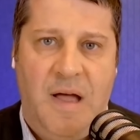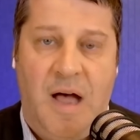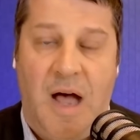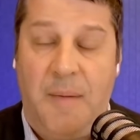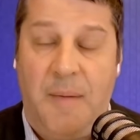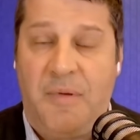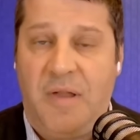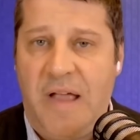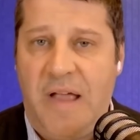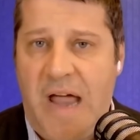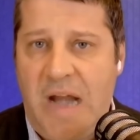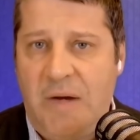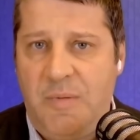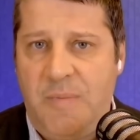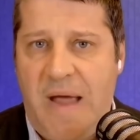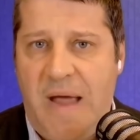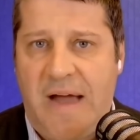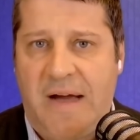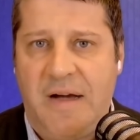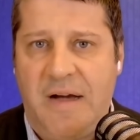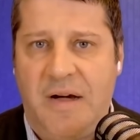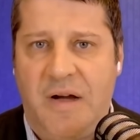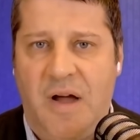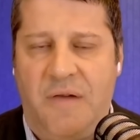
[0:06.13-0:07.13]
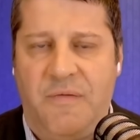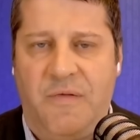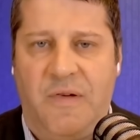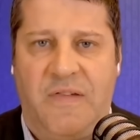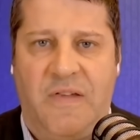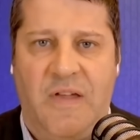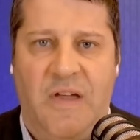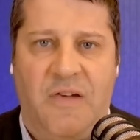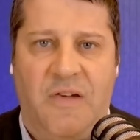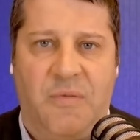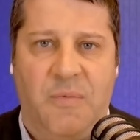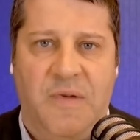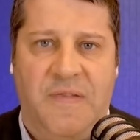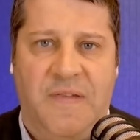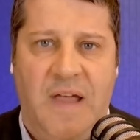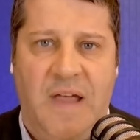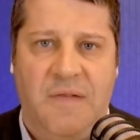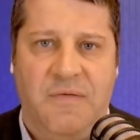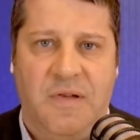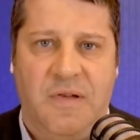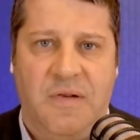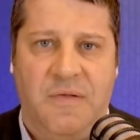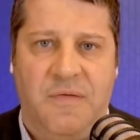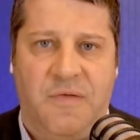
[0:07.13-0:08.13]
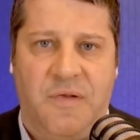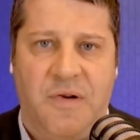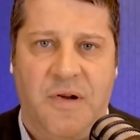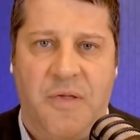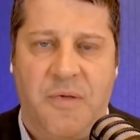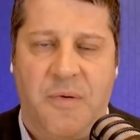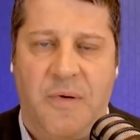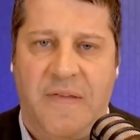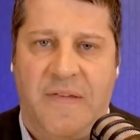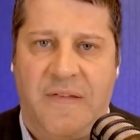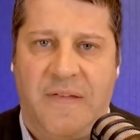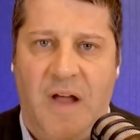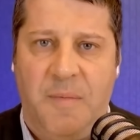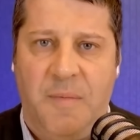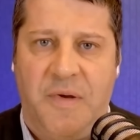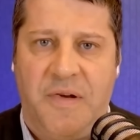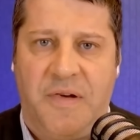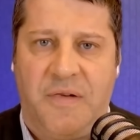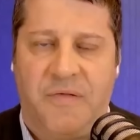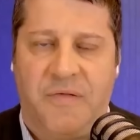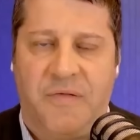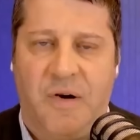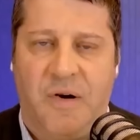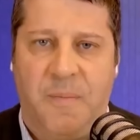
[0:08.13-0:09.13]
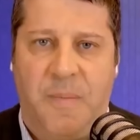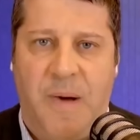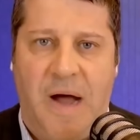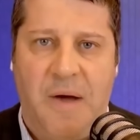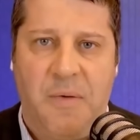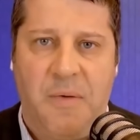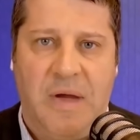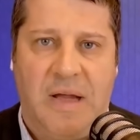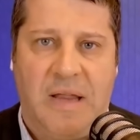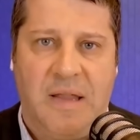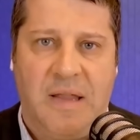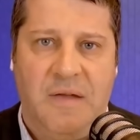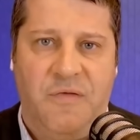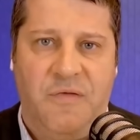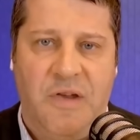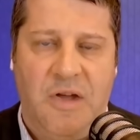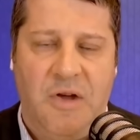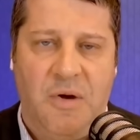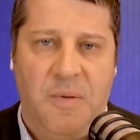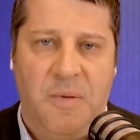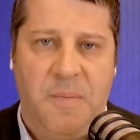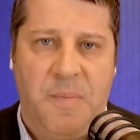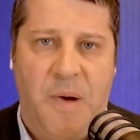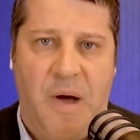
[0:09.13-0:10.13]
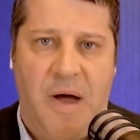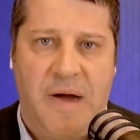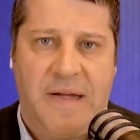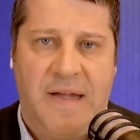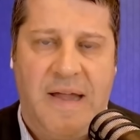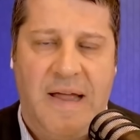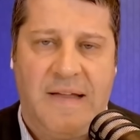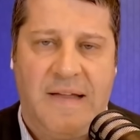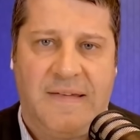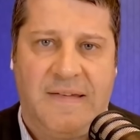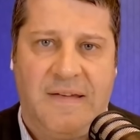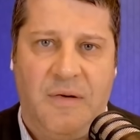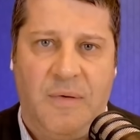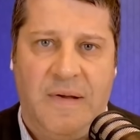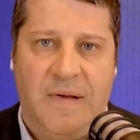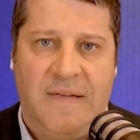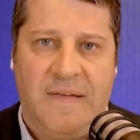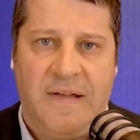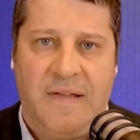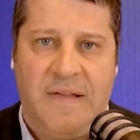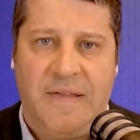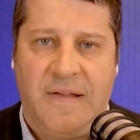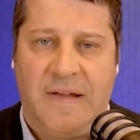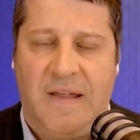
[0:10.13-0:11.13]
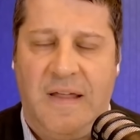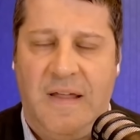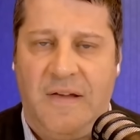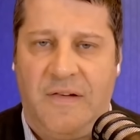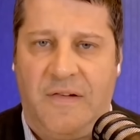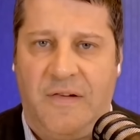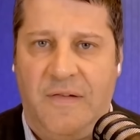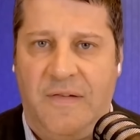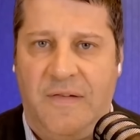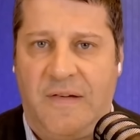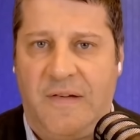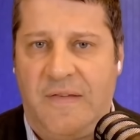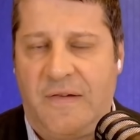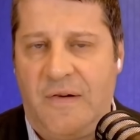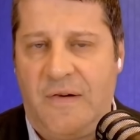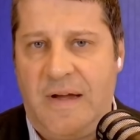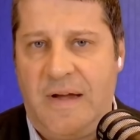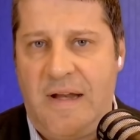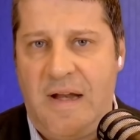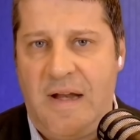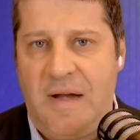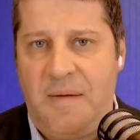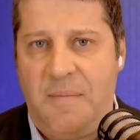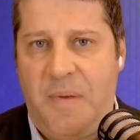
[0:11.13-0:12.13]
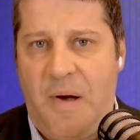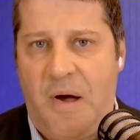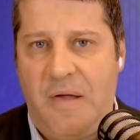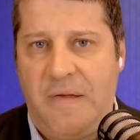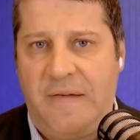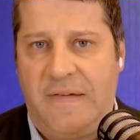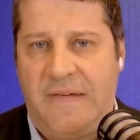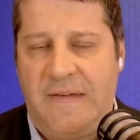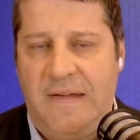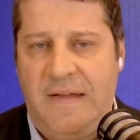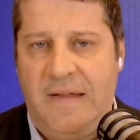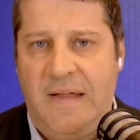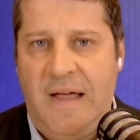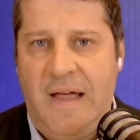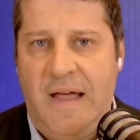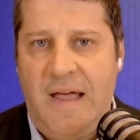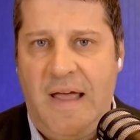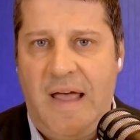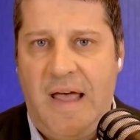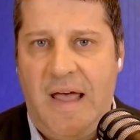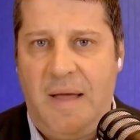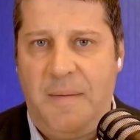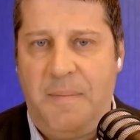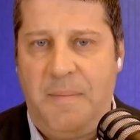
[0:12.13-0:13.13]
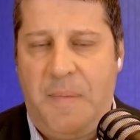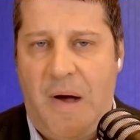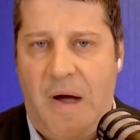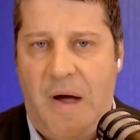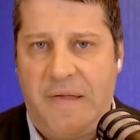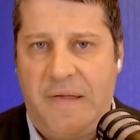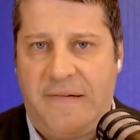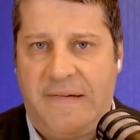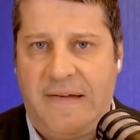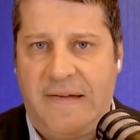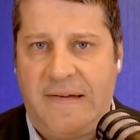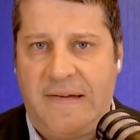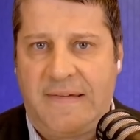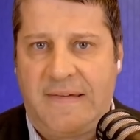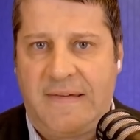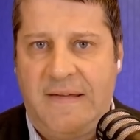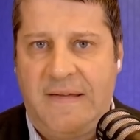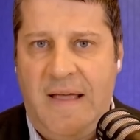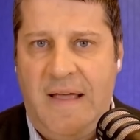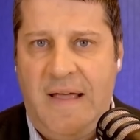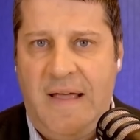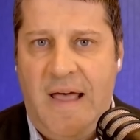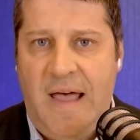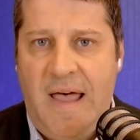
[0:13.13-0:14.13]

I'm glad to be back in conversation with David for another installment of our bi-weekly video and podcast series on the key issues concerning Canadian policy and politics.